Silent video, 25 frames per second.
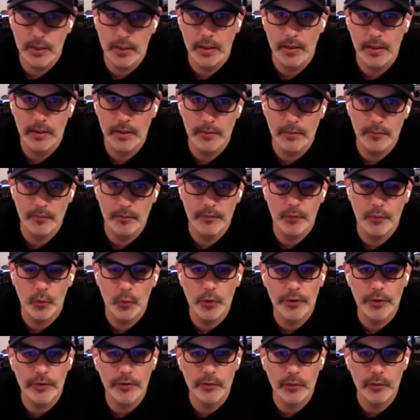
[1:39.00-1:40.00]
I'm
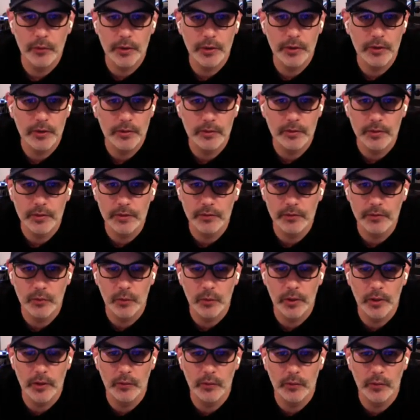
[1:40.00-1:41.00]
43, live in
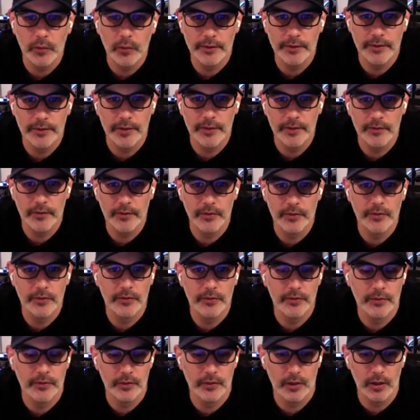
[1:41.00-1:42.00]
Round Rock, Texas.
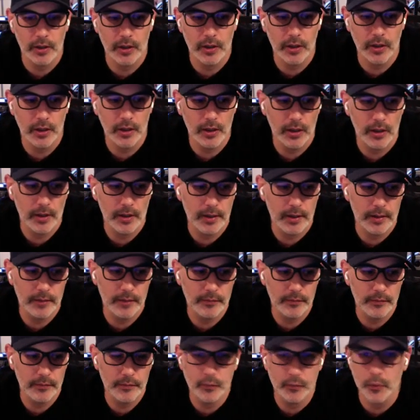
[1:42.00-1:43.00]

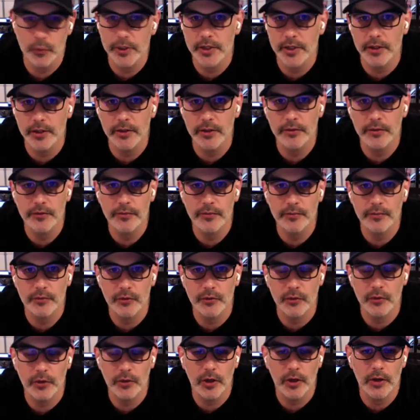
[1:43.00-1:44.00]
Have 3 kids,
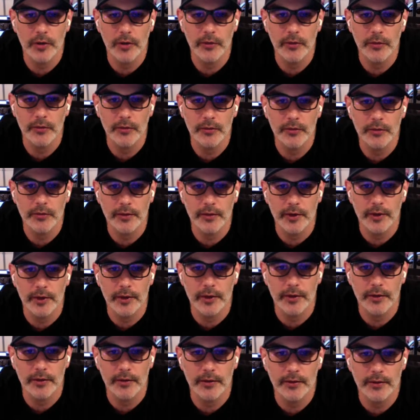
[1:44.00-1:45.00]
2 daughters,
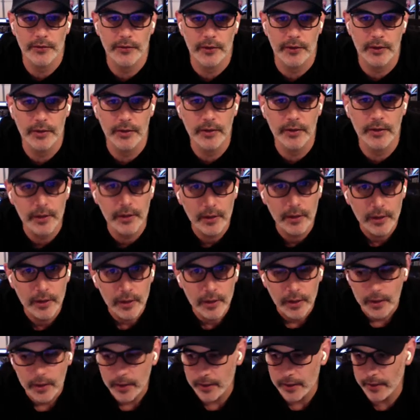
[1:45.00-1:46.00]
and a son.
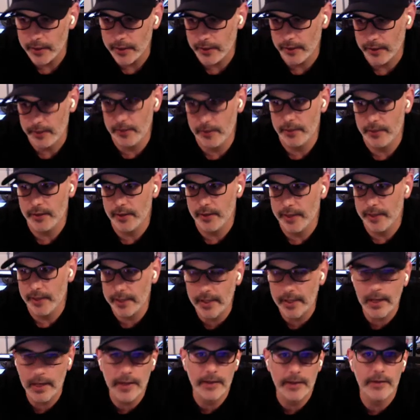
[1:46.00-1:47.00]
And
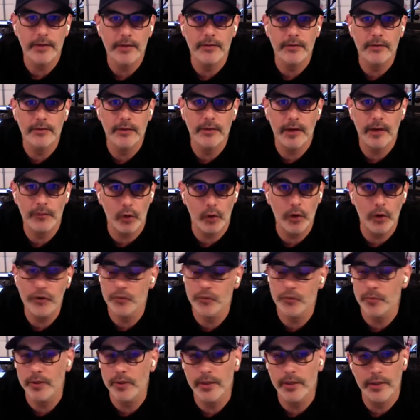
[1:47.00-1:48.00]
I've
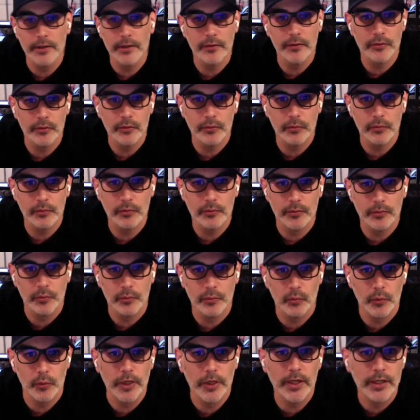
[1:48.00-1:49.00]
always been into
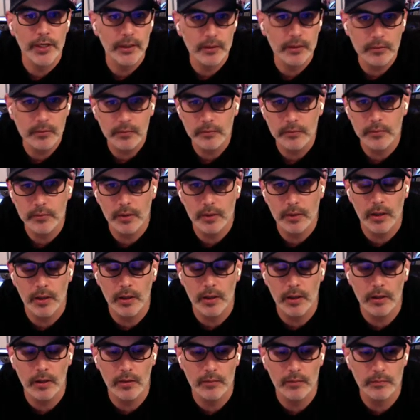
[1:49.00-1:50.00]
reading,
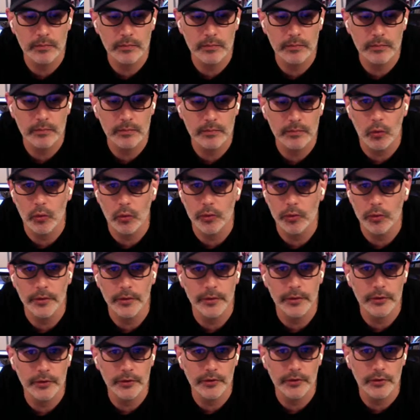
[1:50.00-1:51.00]
horror
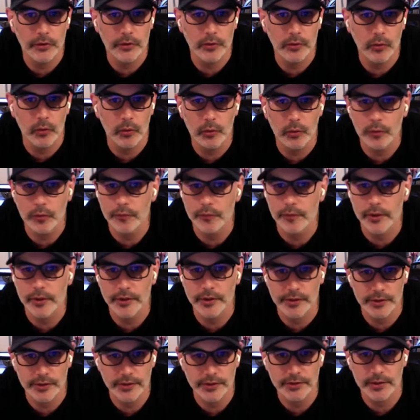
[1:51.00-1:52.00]
literature, horror
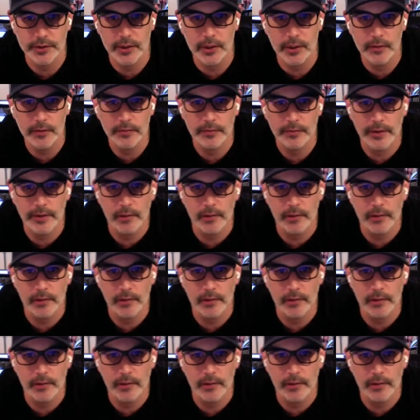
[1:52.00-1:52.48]
fiction stuff.